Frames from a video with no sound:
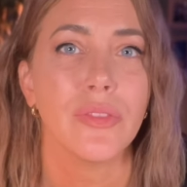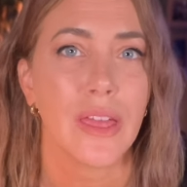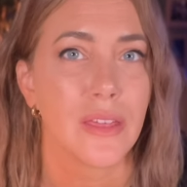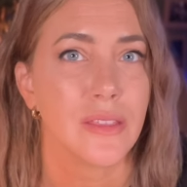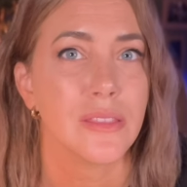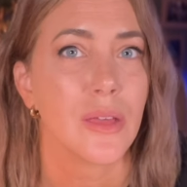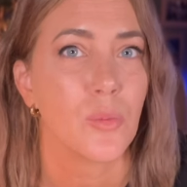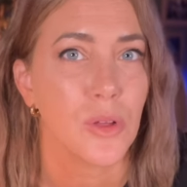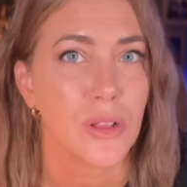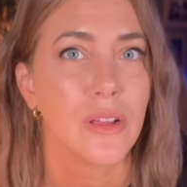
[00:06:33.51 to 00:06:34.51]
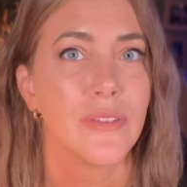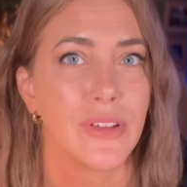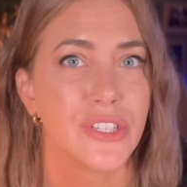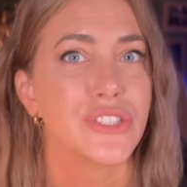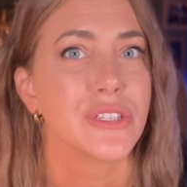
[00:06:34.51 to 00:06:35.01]
They they will
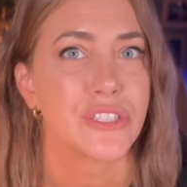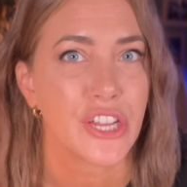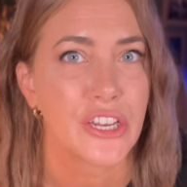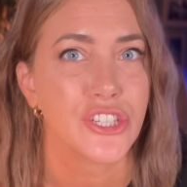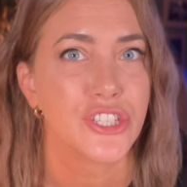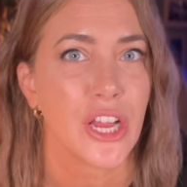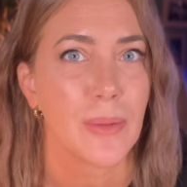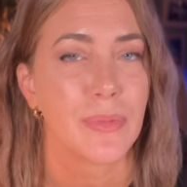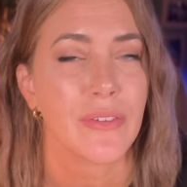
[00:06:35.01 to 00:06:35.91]
eventually change shape.